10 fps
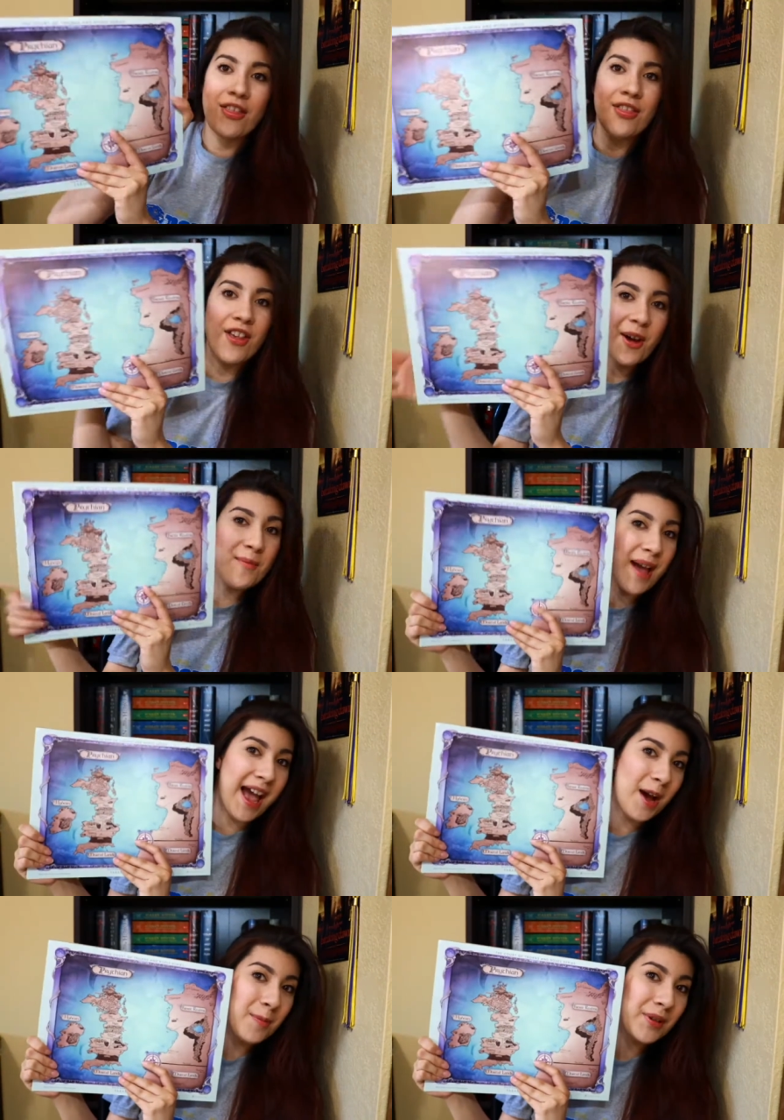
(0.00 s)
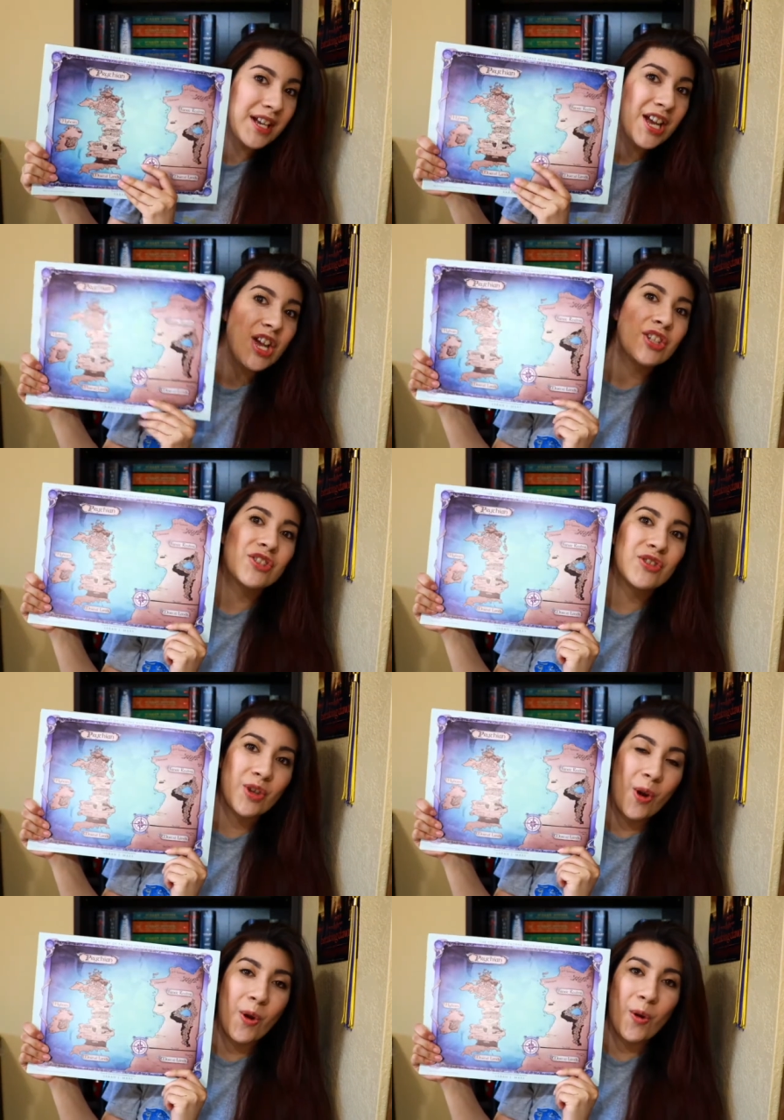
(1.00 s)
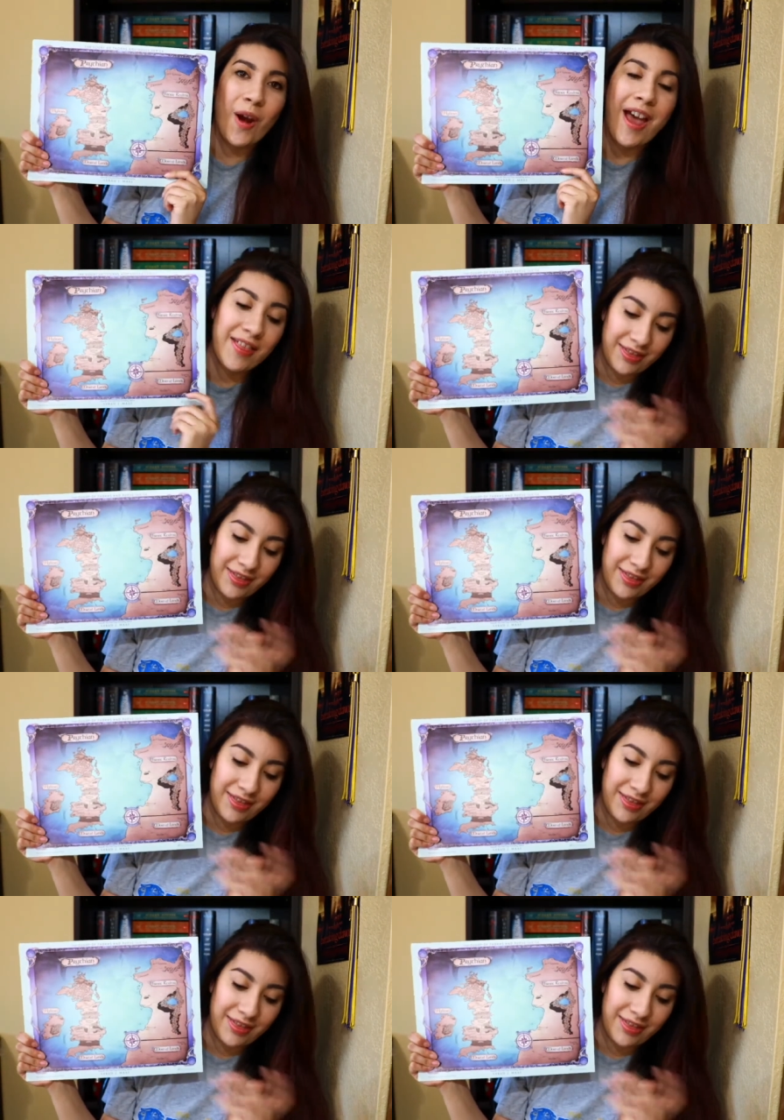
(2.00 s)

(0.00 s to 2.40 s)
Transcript: the map. So